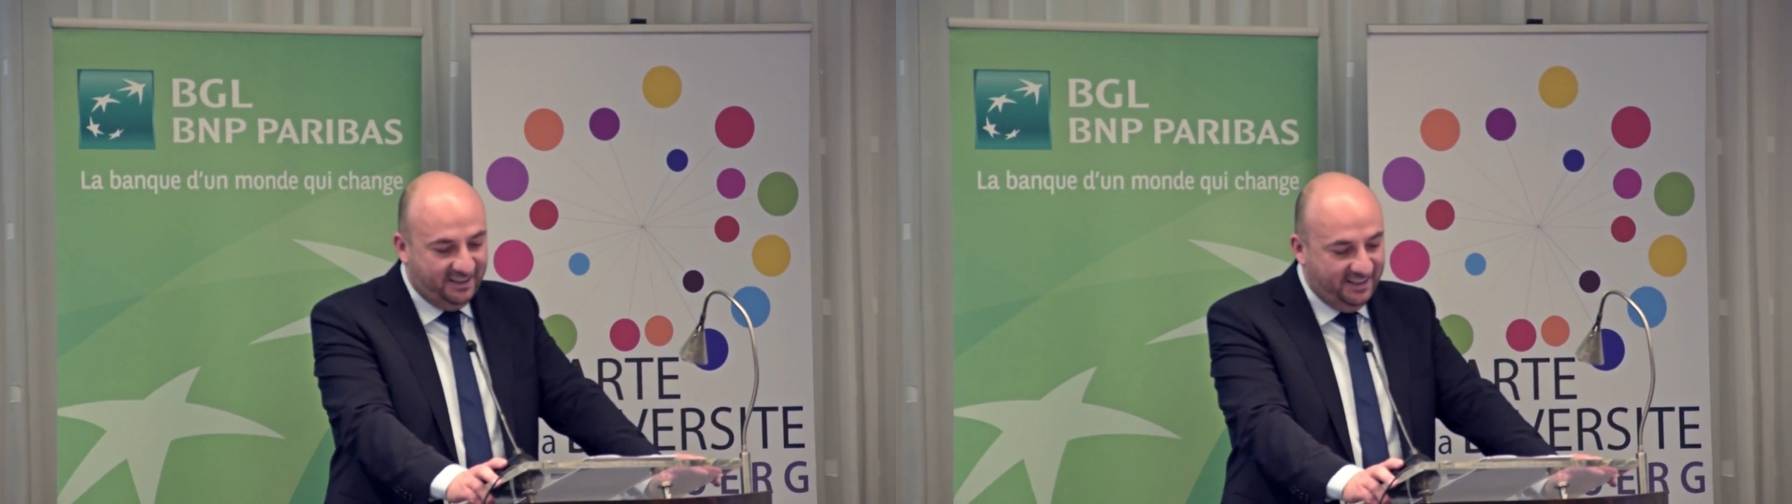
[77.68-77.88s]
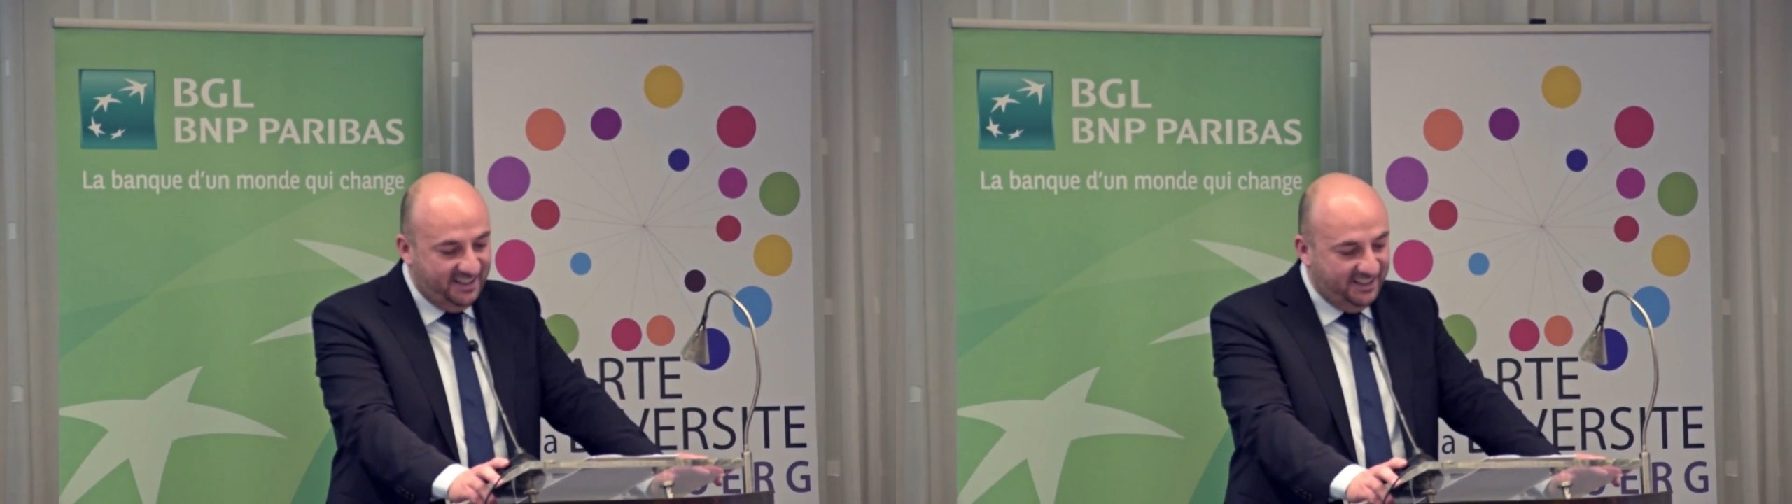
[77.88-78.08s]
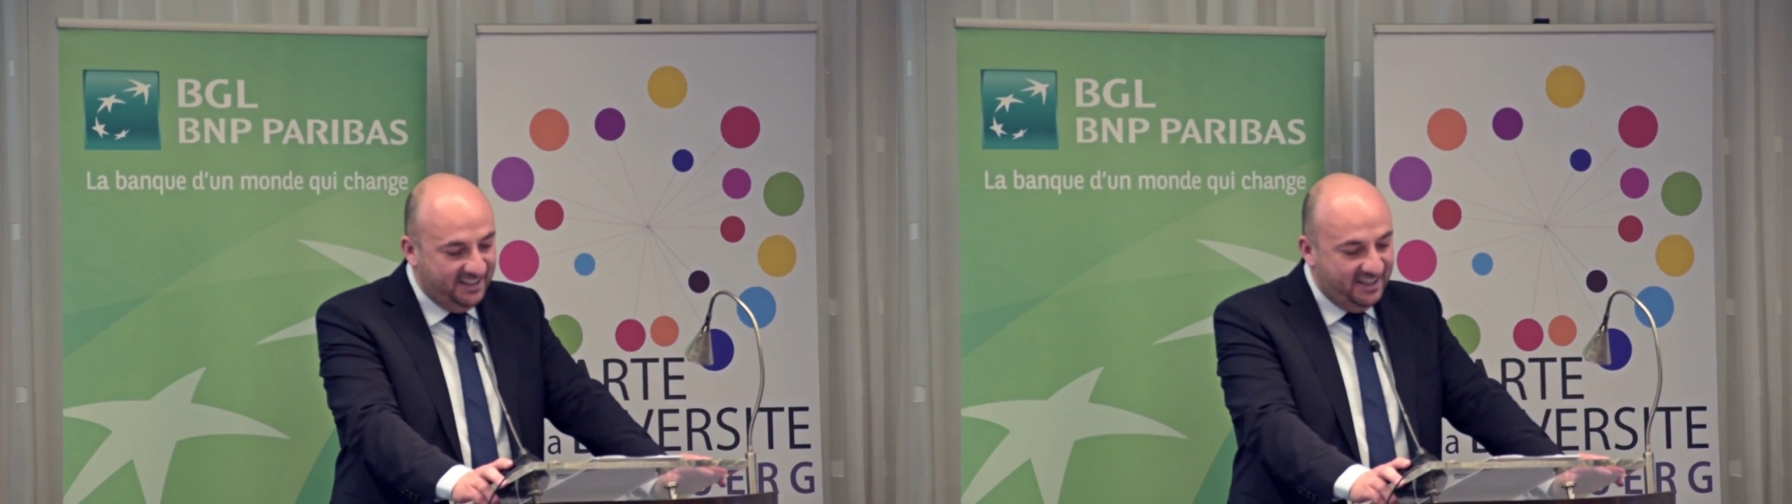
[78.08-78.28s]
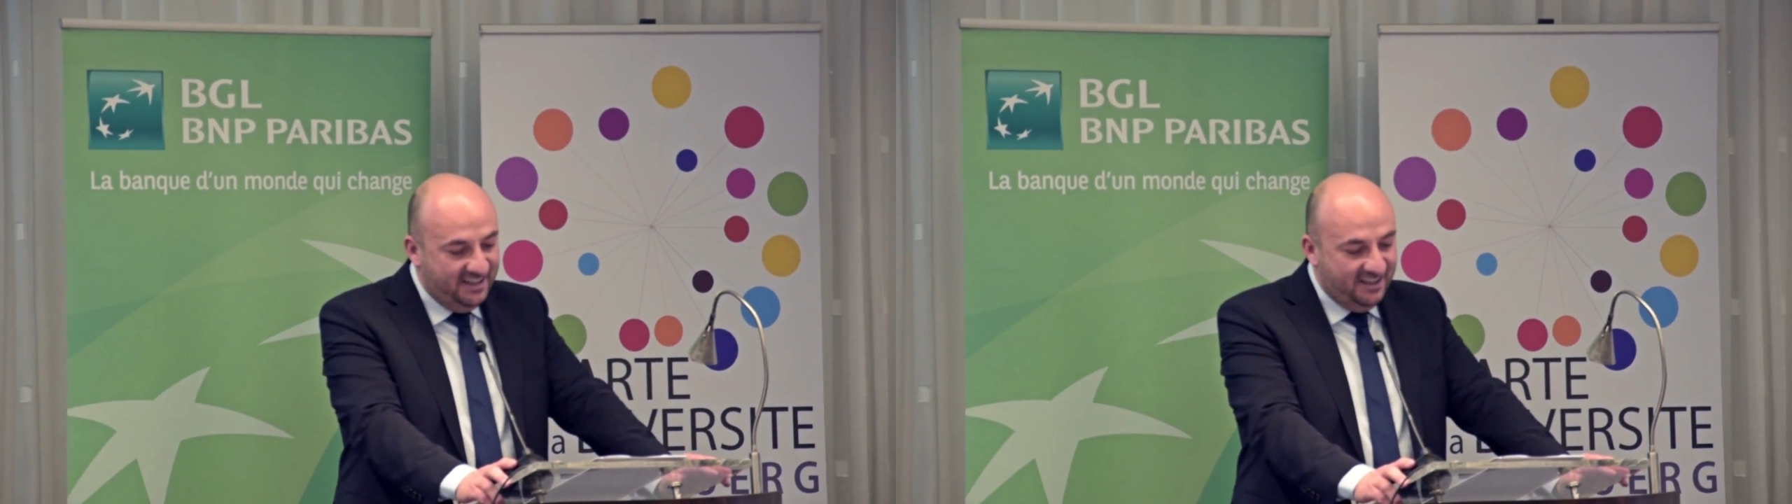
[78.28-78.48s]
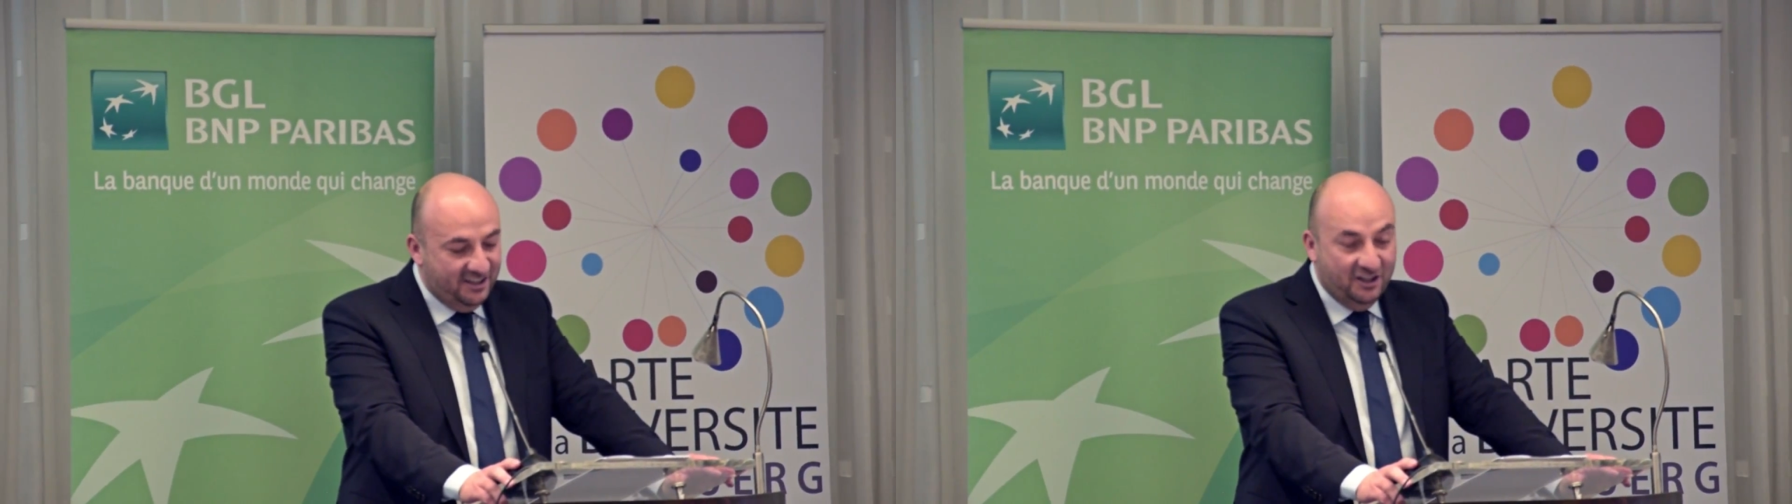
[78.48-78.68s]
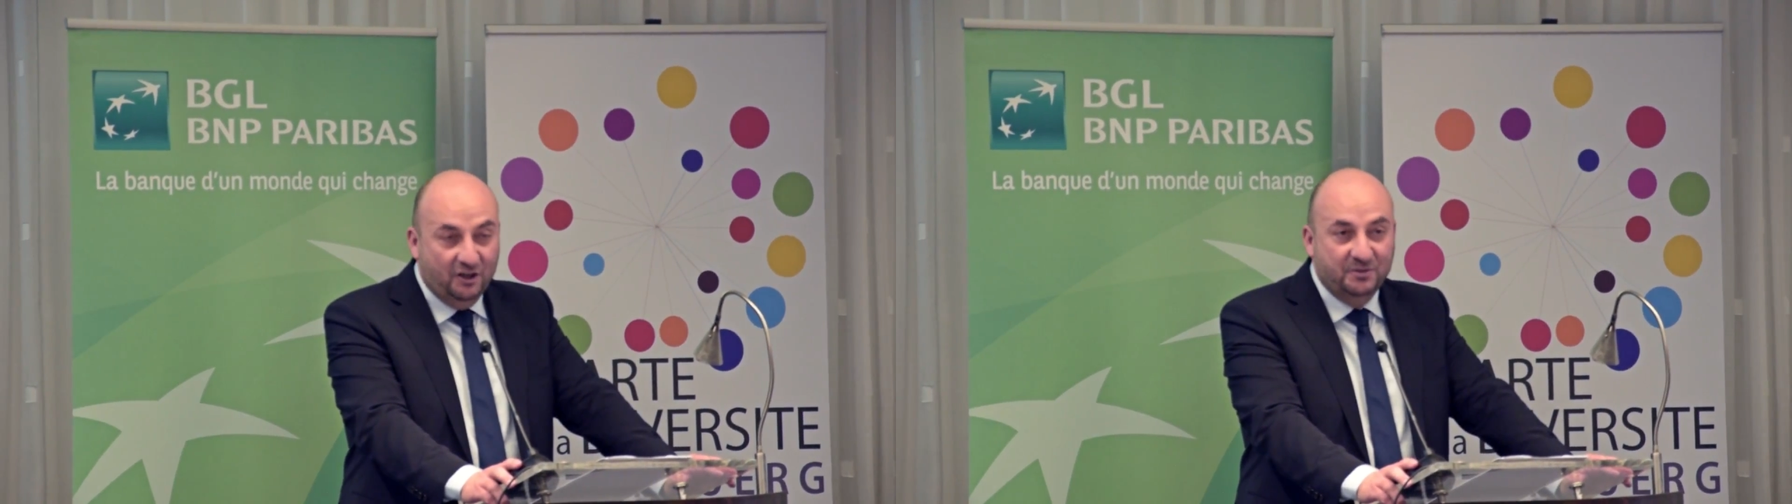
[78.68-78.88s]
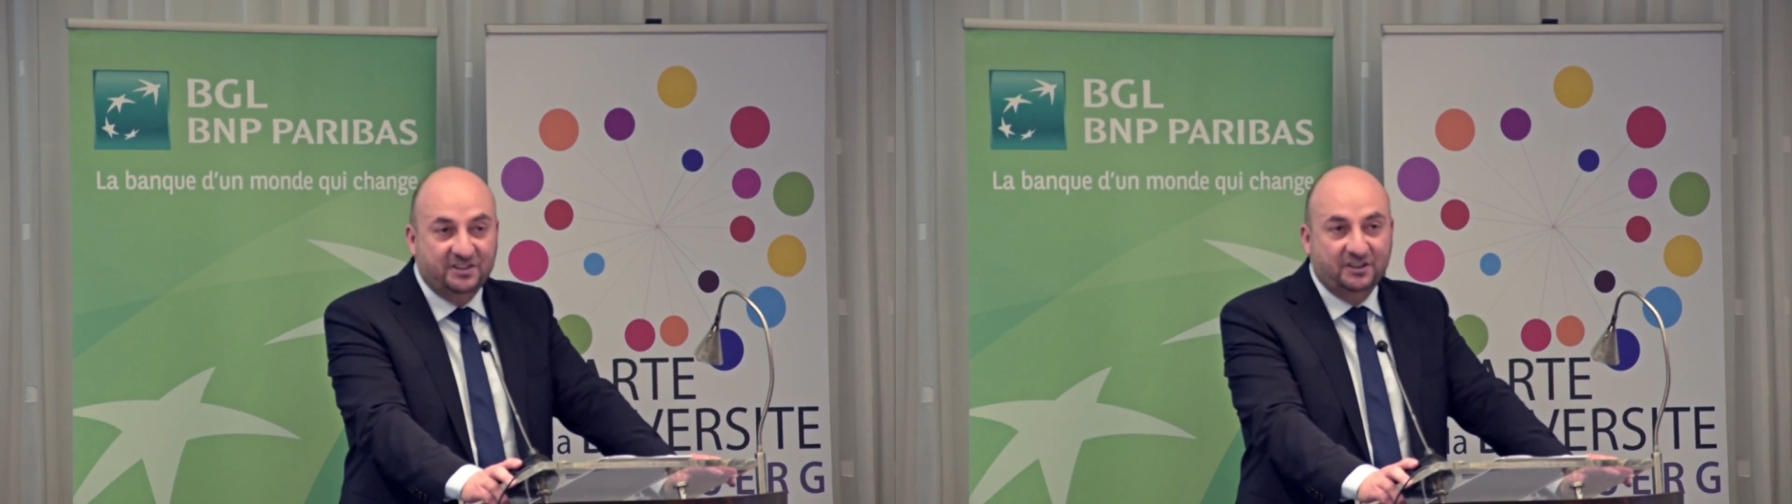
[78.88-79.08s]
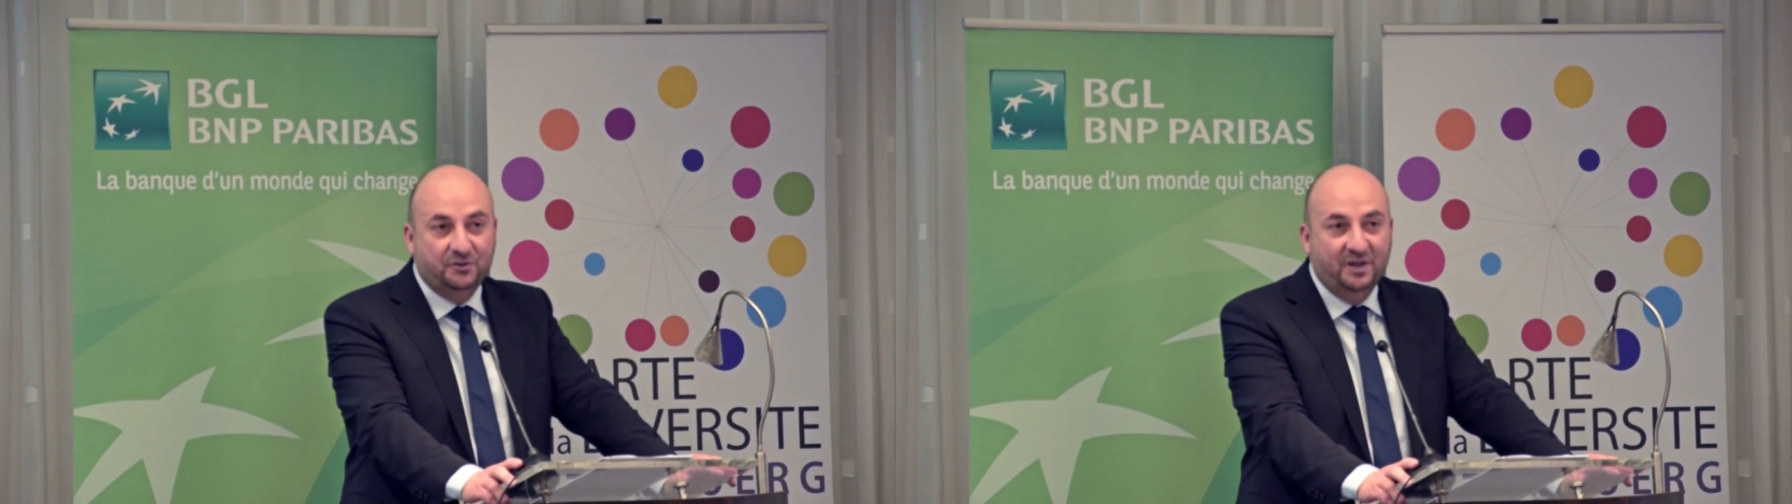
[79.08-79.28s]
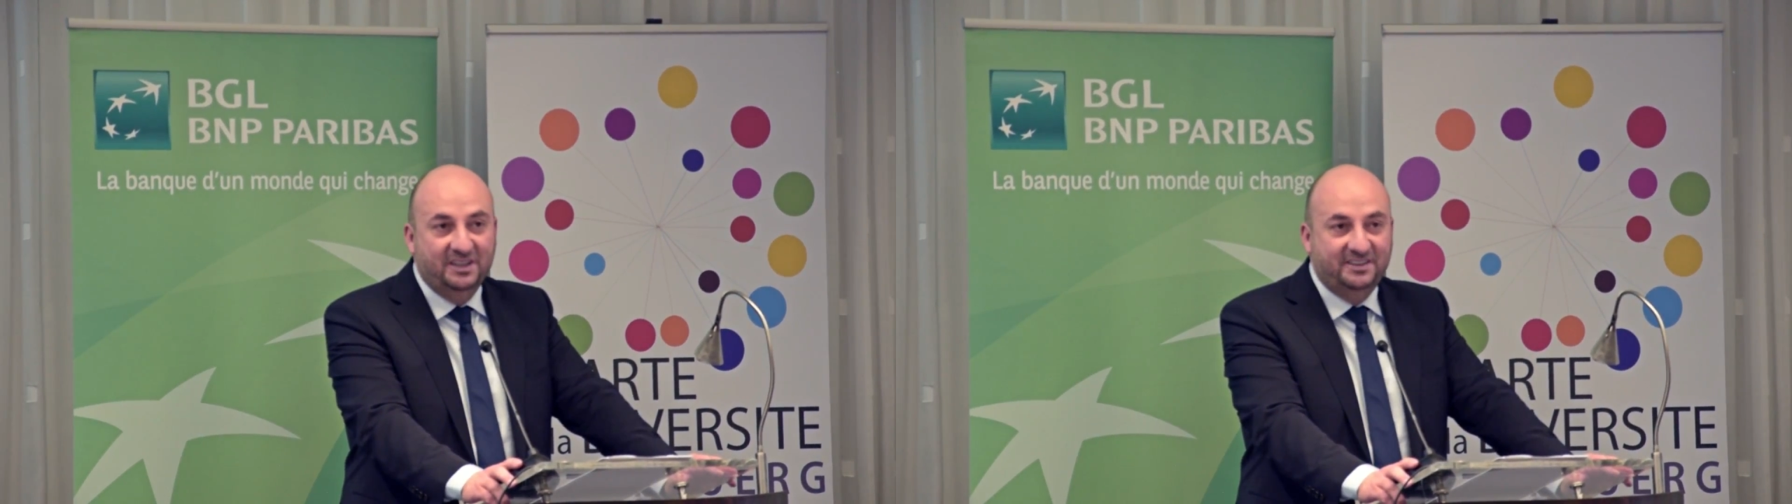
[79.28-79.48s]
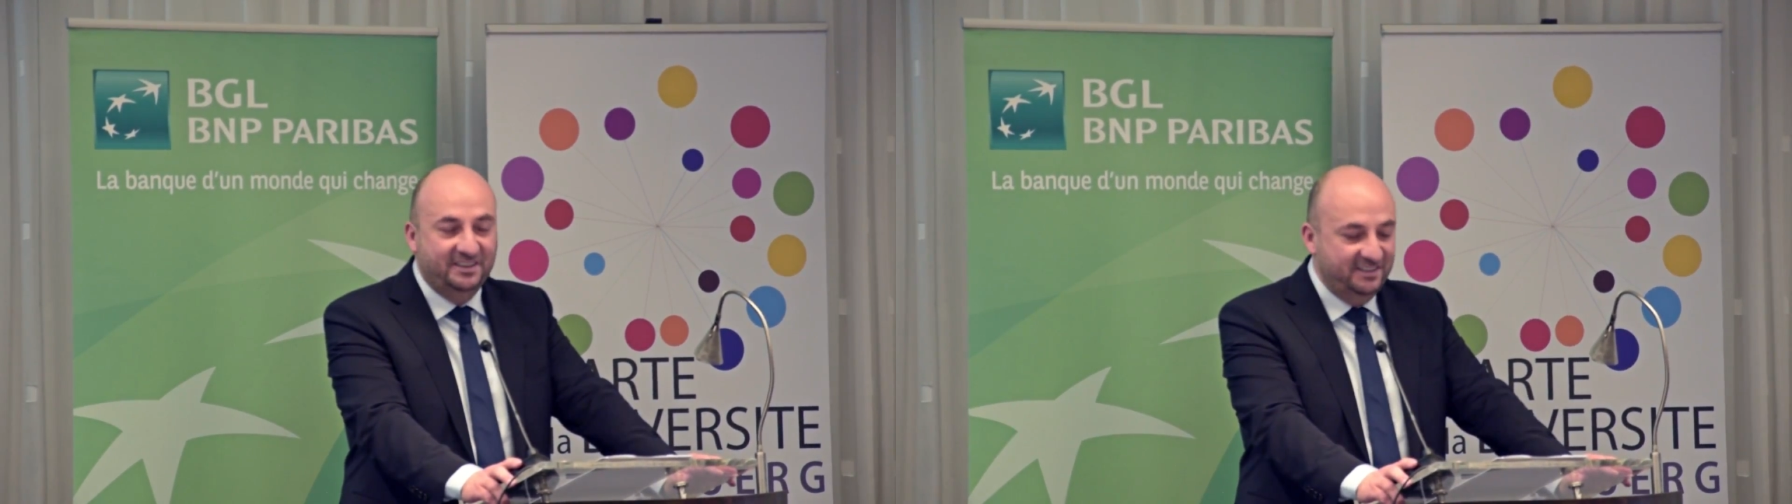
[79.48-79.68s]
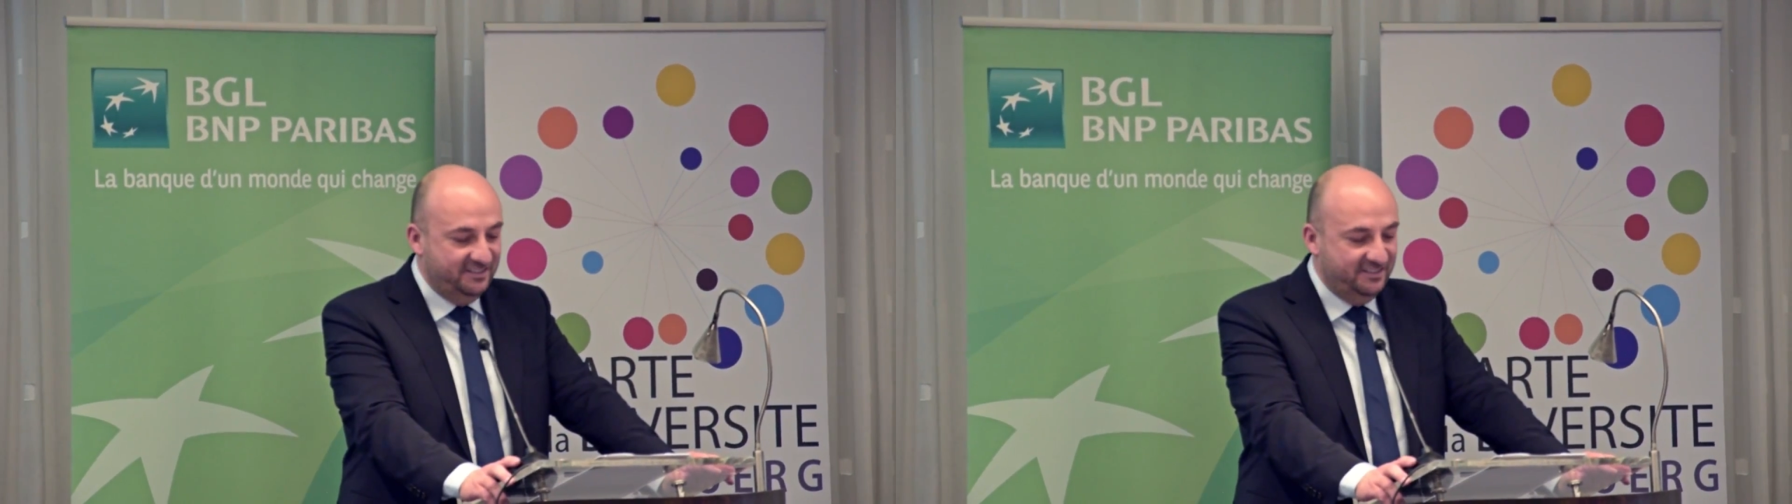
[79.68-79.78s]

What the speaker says: gay, homosexuality